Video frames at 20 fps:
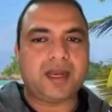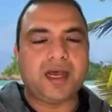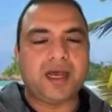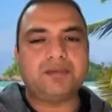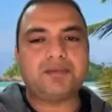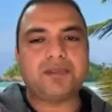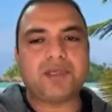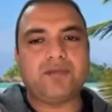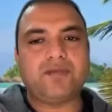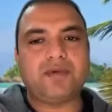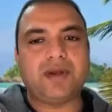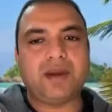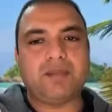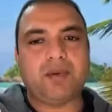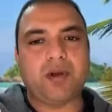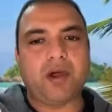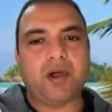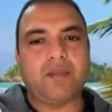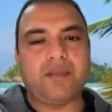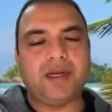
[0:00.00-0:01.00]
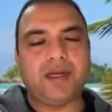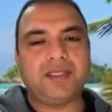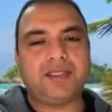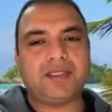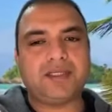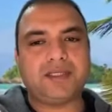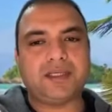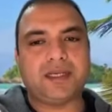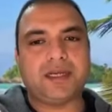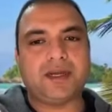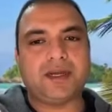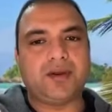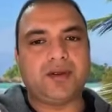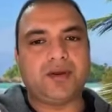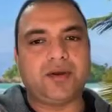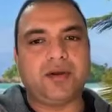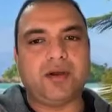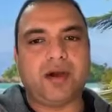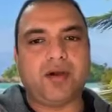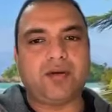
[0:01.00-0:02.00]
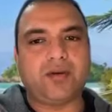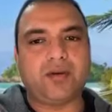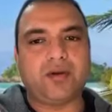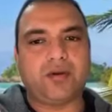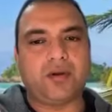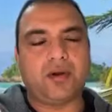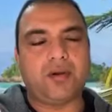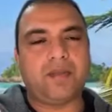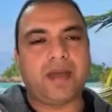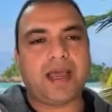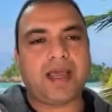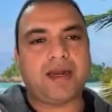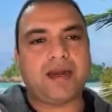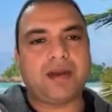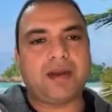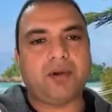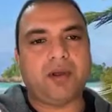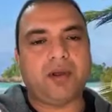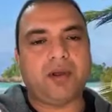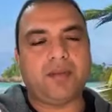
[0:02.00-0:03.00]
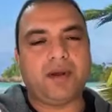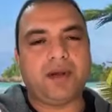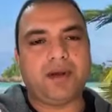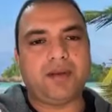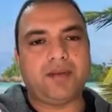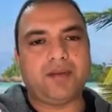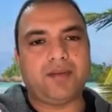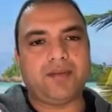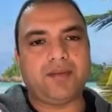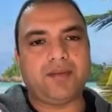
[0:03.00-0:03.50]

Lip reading: terms of deployments, do you know how to roll back a deployment?